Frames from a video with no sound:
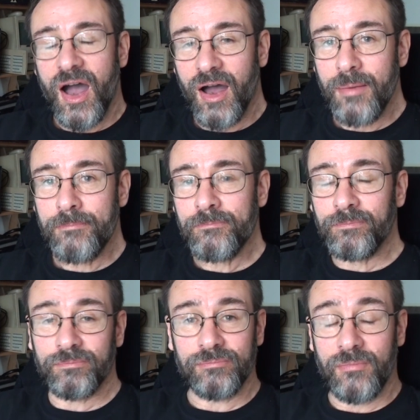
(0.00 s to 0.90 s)
I'm
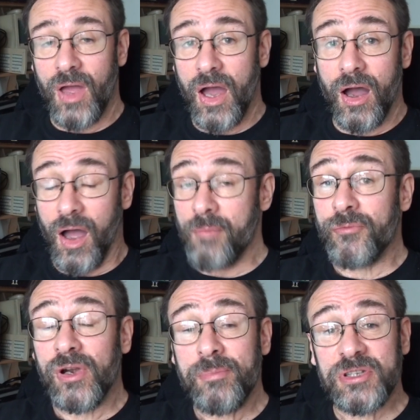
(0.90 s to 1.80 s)

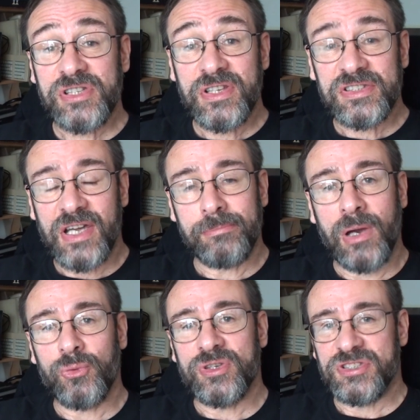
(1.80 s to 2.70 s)
very much in the same
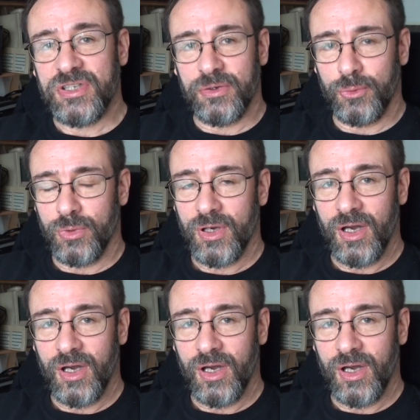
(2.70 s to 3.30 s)
boat as you.